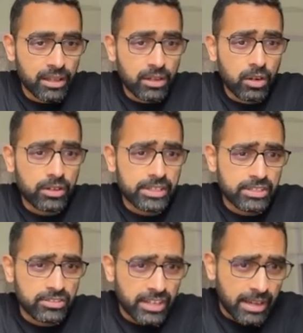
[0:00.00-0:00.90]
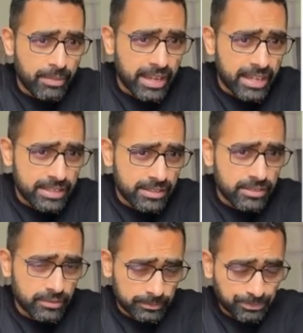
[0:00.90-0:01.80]
or district
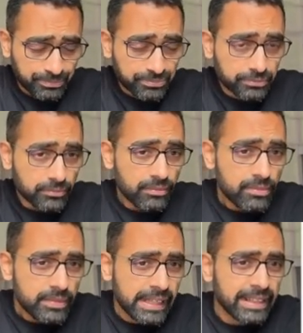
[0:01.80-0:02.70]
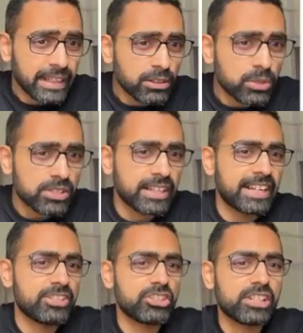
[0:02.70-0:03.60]
MIS, and then those
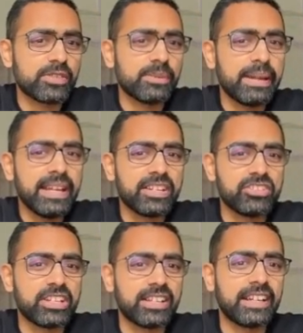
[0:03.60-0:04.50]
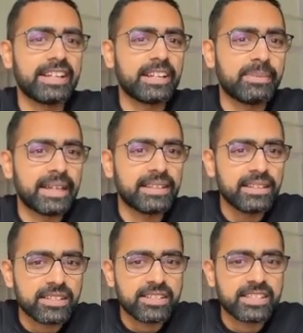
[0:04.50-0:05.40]
credentials will be generated by
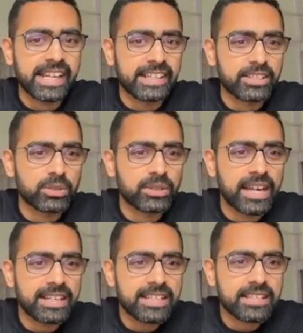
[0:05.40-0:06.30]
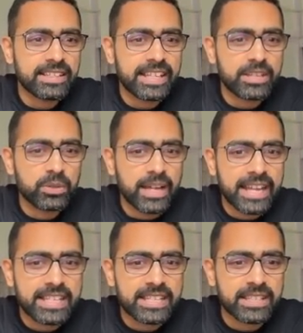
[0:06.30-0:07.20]
the state. So that is the
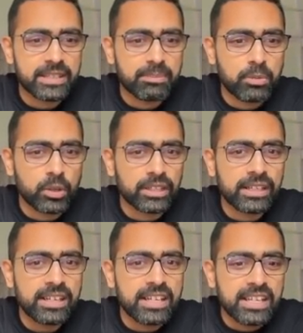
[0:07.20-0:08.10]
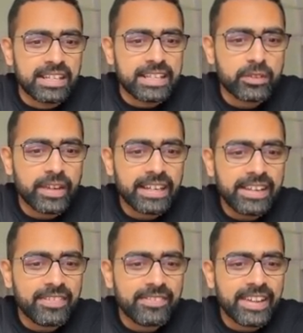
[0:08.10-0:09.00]
UDISE portal. Let's
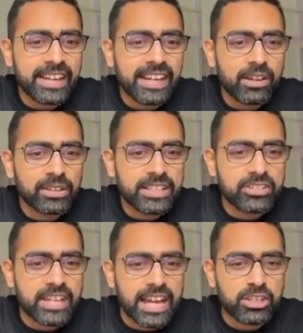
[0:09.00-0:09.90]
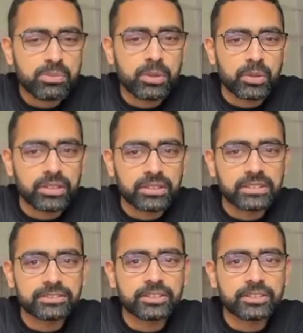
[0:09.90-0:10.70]
quickly, when we click on this dashboard, of